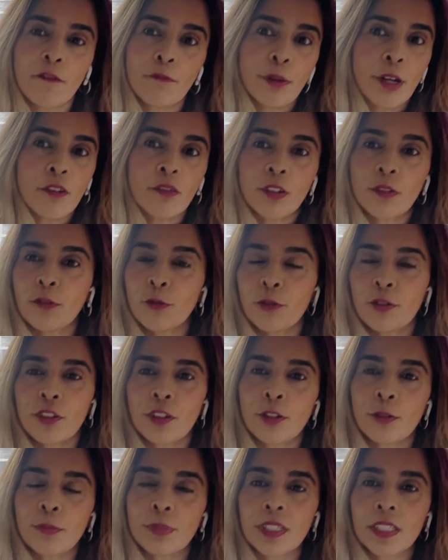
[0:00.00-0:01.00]
pelvic floor
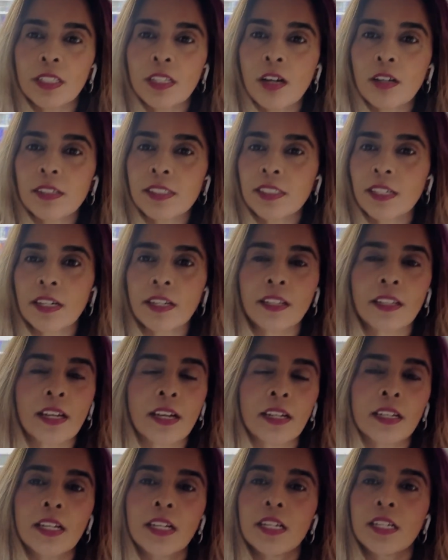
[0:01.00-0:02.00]
therapy alongside of
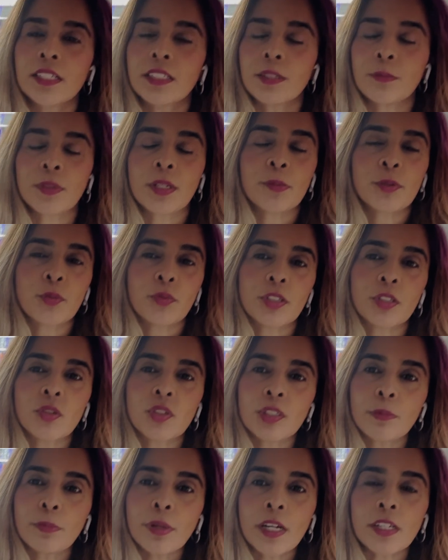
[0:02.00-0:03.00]
that. Sometimes we use
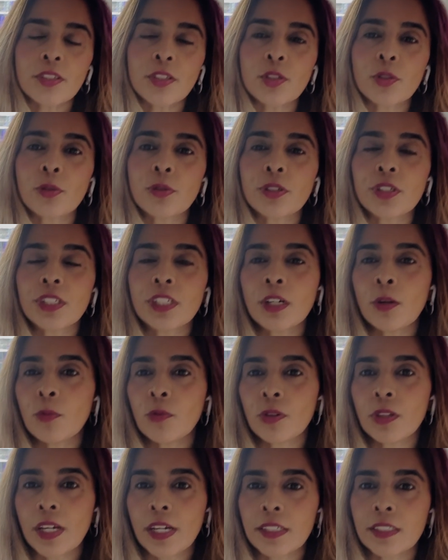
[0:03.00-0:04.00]
suppositories to help
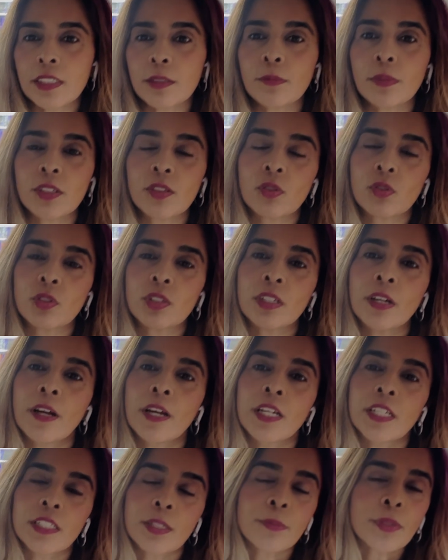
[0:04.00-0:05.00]
relax the muscles.
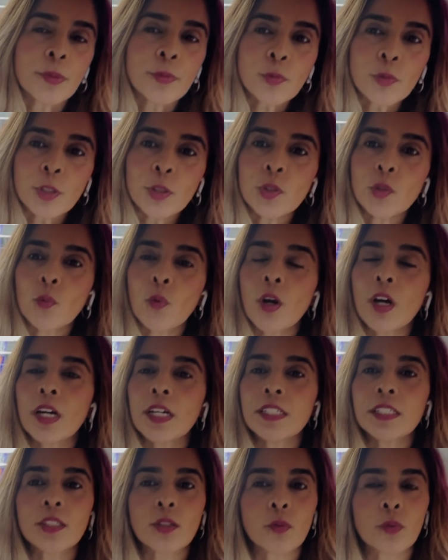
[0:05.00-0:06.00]
Sometimes we use
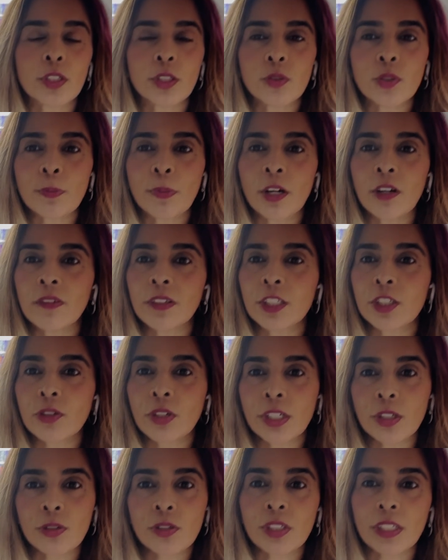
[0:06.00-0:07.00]
wands, we use pelvic
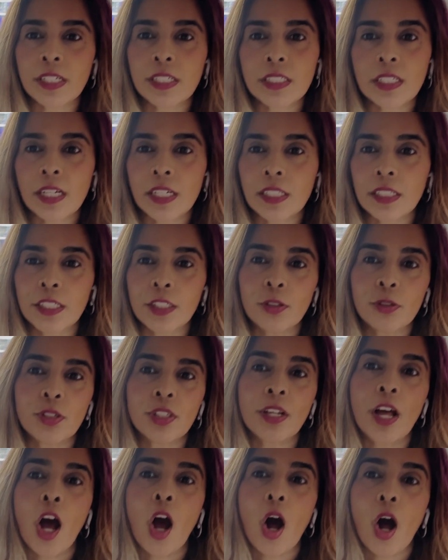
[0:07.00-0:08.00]
trainers like dilators,
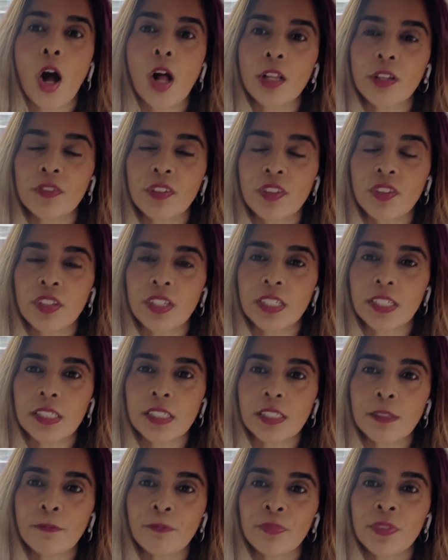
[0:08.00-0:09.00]
all of the things.
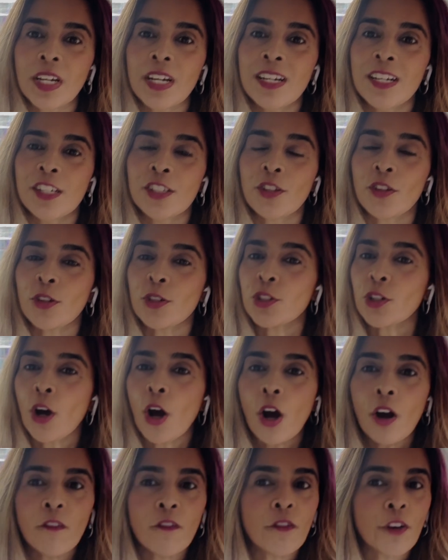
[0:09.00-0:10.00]
So those are
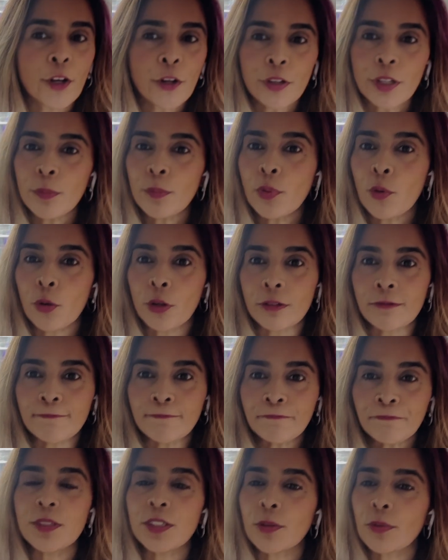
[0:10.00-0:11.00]
all very
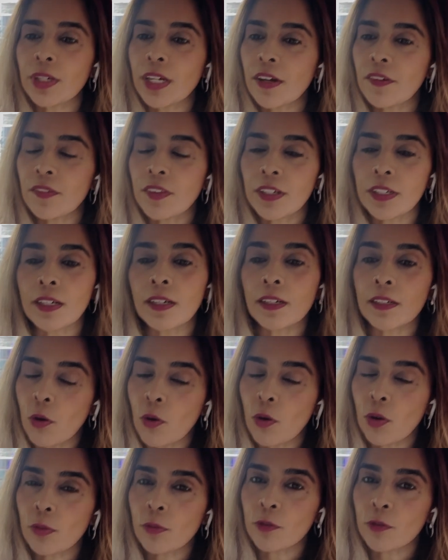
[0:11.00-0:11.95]
important. So we have we're